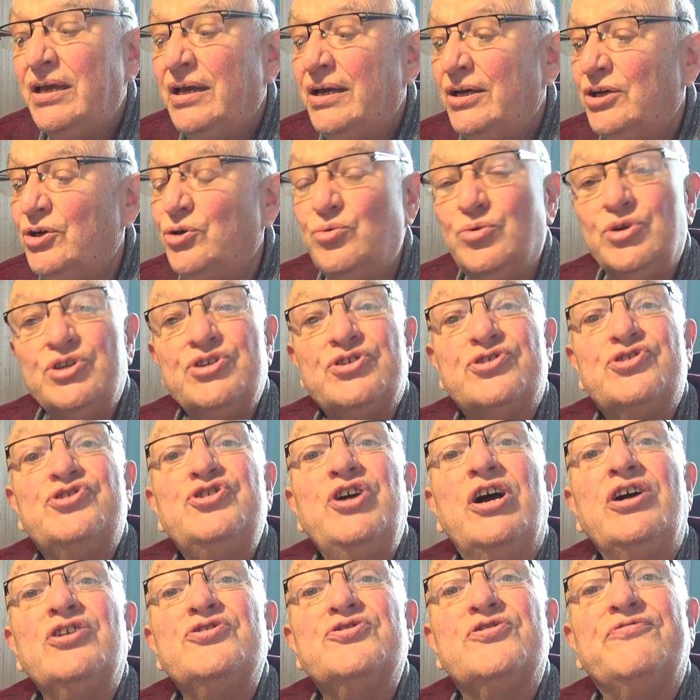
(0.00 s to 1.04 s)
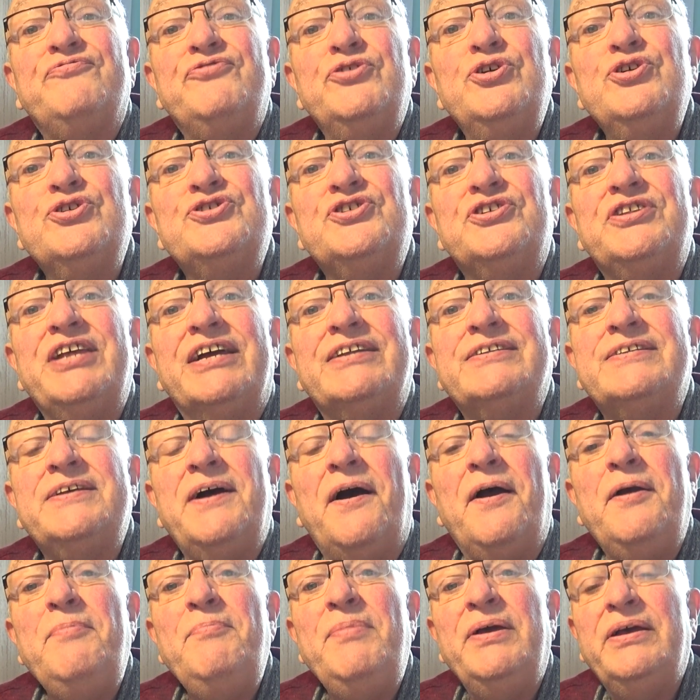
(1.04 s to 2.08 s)
who was Charles I at that
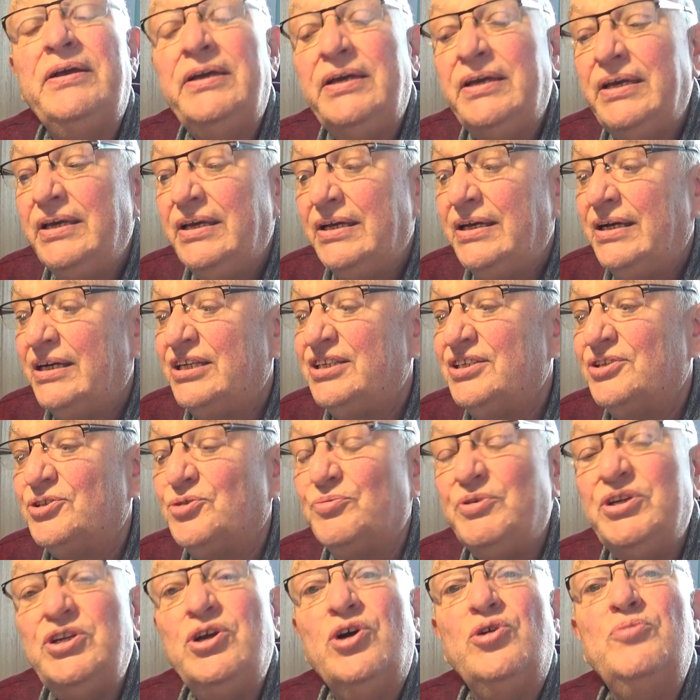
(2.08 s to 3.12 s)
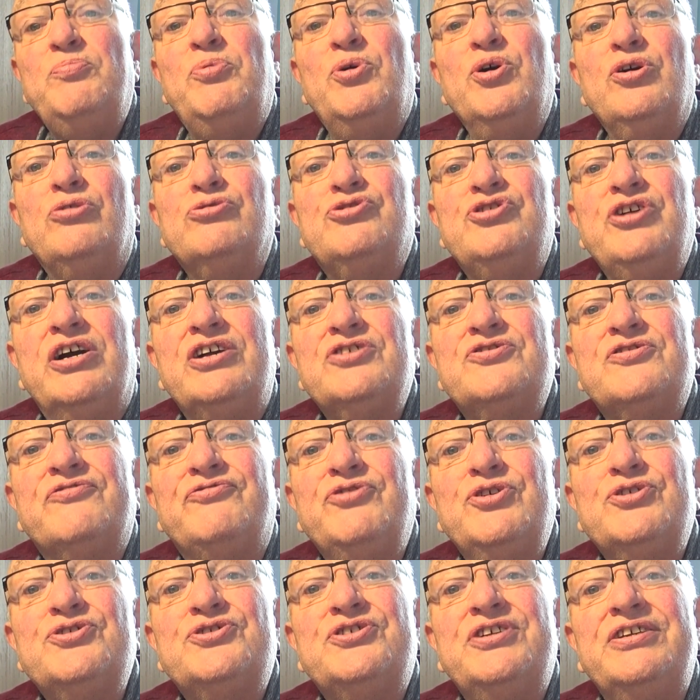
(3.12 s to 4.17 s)
time, And as we know, poor old Charles
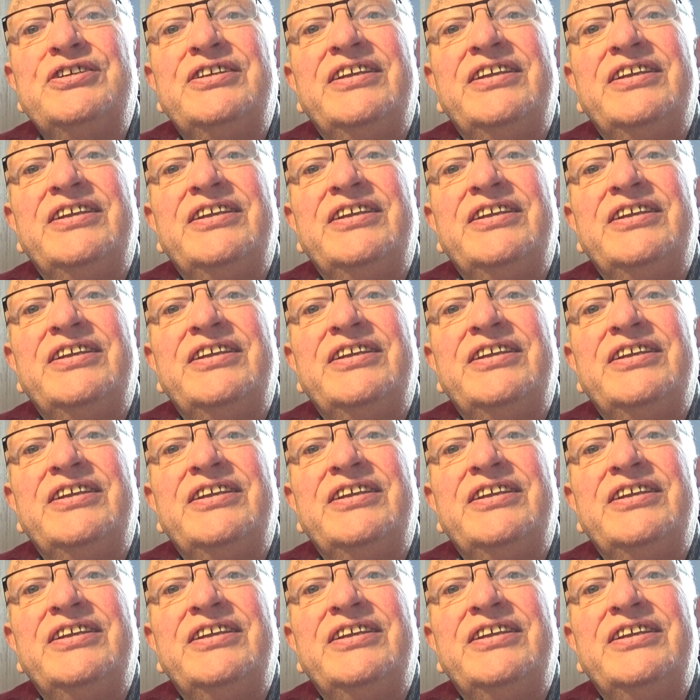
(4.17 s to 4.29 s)
I